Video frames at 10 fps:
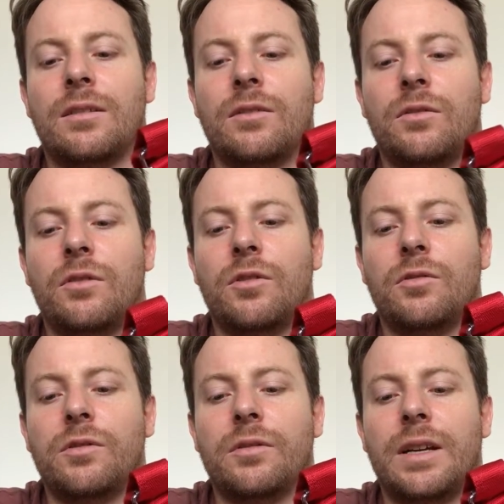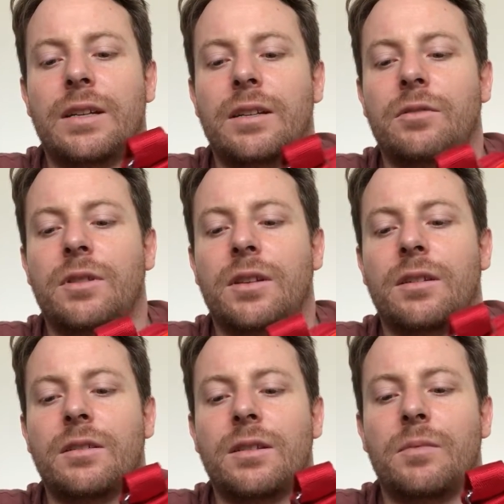little holes around here with the
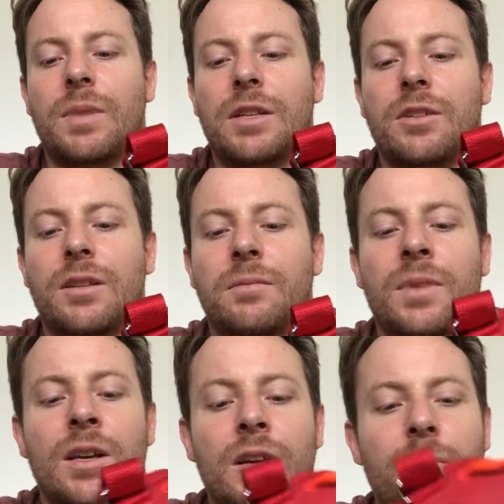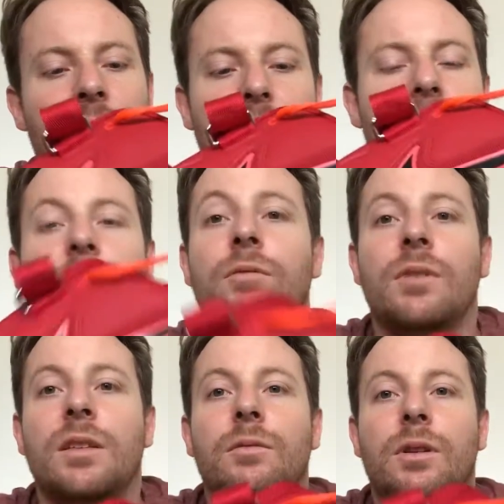mesh in them. But they're a
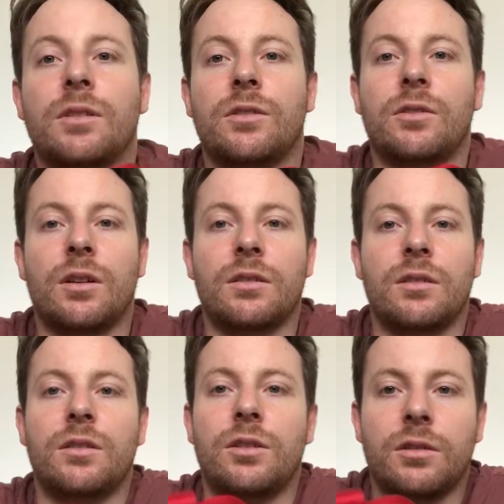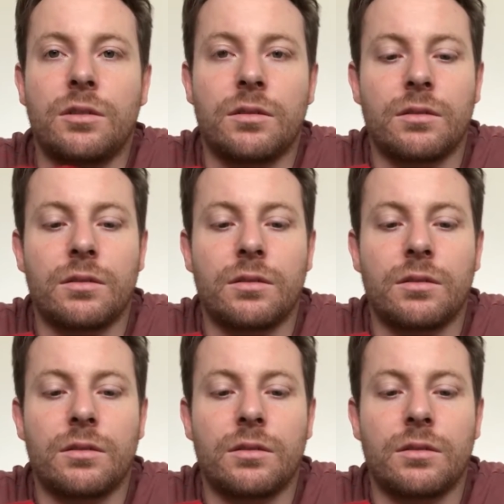really well constructed shoe.